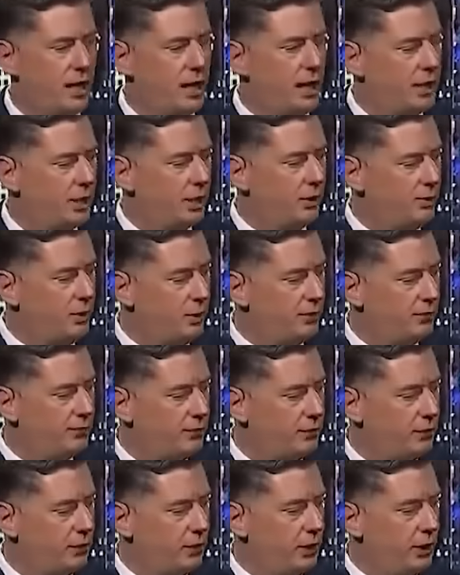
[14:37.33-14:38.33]
and our
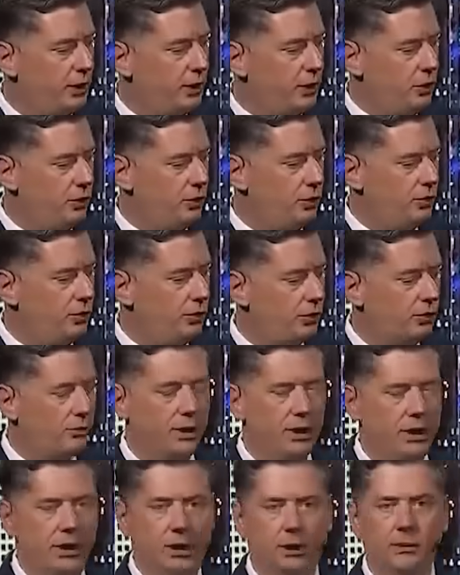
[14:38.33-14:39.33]
beautiful new
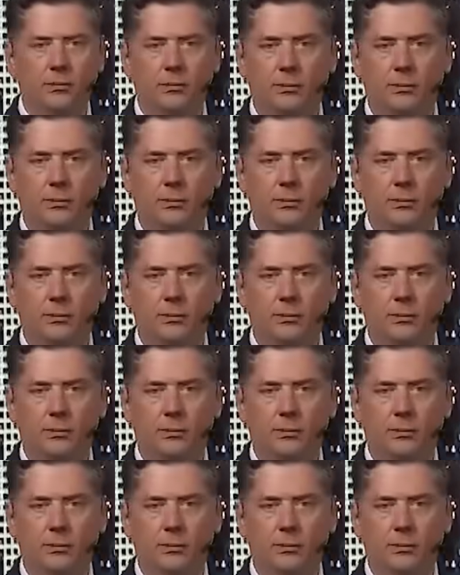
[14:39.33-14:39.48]
arena.